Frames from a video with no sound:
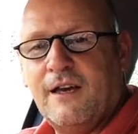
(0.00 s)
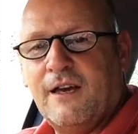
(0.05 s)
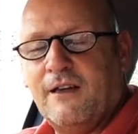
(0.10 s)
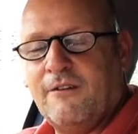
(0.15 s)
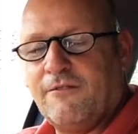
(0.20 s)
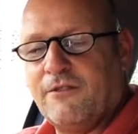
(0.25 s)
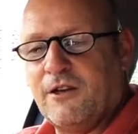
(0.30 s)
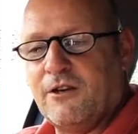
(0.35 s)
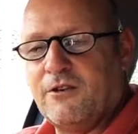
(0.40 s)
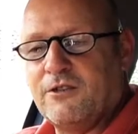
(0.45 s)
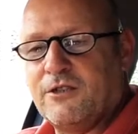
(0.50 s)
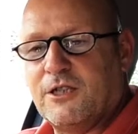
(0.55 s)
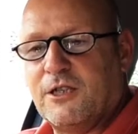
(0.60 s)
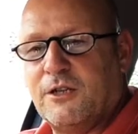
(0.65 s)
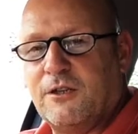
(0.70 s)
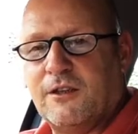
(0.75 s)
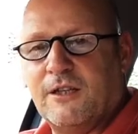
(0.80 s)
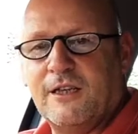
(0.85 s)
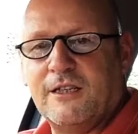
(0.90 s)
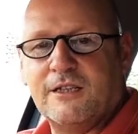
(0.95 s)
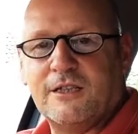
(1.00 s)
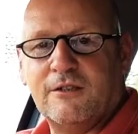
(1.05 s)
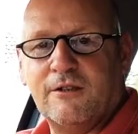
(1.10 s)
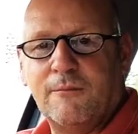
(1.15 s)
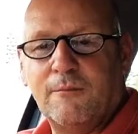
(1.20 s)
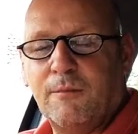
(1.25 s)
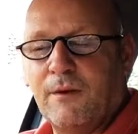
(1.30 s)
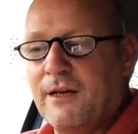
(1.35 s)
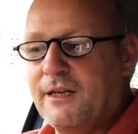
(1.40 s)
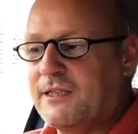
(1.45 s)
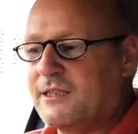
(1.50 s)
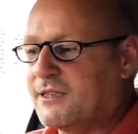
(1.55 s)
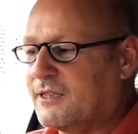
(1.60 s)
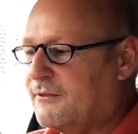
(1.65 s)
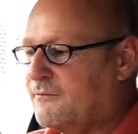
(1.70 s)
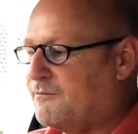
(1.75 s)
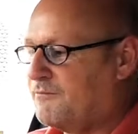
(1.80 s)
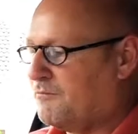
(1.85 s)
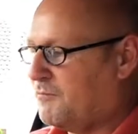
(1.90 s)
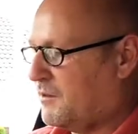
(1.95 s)
If those two things are in place,
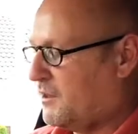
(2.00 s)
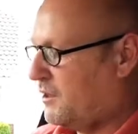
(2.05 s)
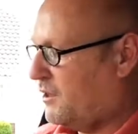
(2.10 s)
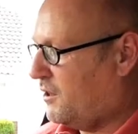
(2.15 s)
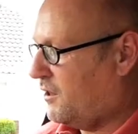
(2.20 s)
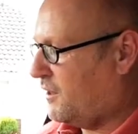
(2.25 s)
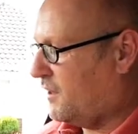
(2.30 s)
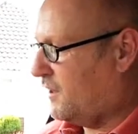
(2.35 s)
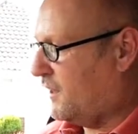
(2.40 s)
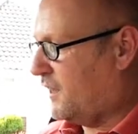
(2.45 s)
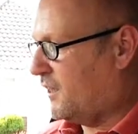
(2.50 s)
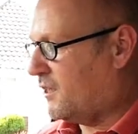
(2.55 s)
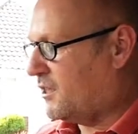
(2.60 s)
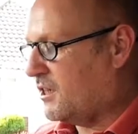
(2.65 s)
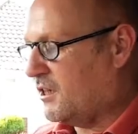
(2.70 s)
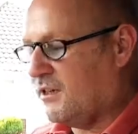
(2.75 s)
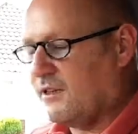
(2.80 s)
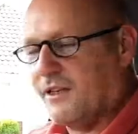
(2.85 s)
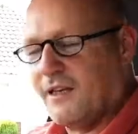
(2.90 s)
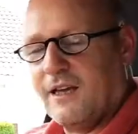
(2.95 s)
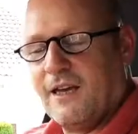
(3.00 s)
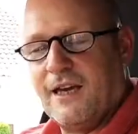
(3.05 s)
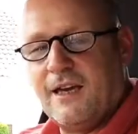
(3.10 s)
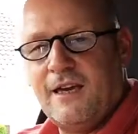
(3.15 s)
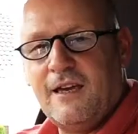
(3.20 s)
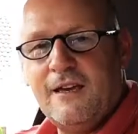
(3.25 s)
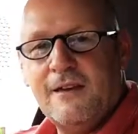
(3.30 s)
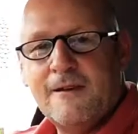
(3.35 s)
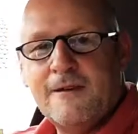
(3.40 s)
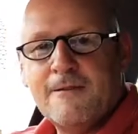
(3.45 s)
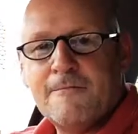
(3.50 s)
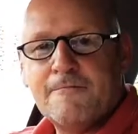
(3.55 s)
you can then turn the key.